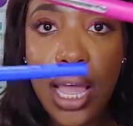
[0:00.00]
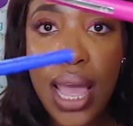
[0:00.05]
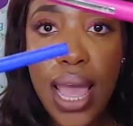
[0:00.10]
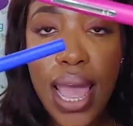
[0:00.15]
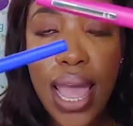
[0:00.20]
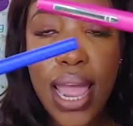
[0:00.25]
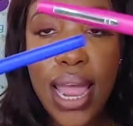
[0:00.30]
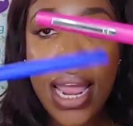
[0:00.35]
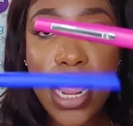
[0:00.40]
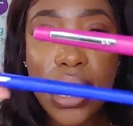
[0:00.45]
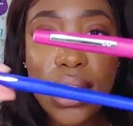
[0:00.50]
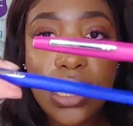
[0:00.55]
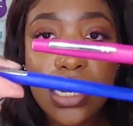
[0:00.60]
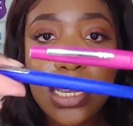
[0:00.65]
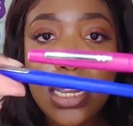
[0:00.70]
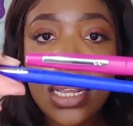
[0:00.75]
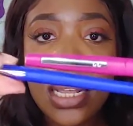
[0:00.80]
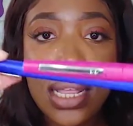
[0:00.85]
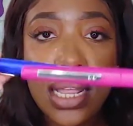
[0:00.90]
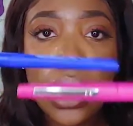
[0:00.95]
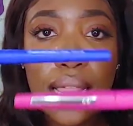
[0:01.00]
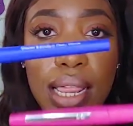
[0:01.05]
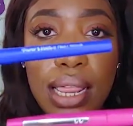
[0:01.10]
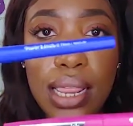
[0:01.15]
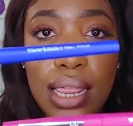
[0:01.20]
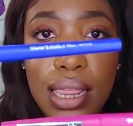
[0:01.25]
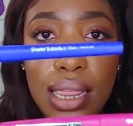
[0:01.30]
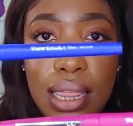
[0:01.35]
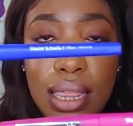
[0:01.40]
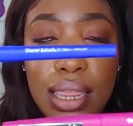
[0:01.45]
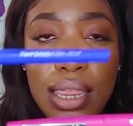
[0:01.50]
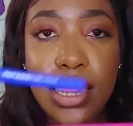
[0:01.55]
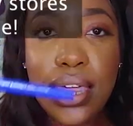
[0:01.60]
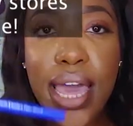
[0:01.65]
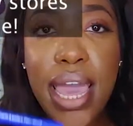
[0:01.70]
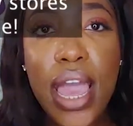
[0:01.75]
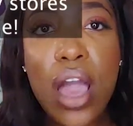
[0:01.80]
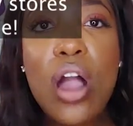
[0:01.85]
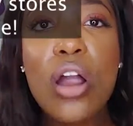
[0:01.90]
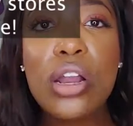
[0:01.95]
And
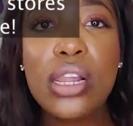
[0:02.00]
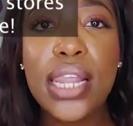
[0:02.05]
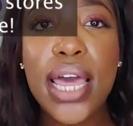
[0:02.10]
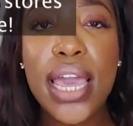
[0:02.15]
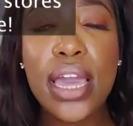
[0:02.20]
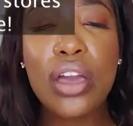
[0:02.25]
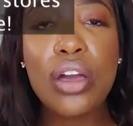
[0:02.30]
they are like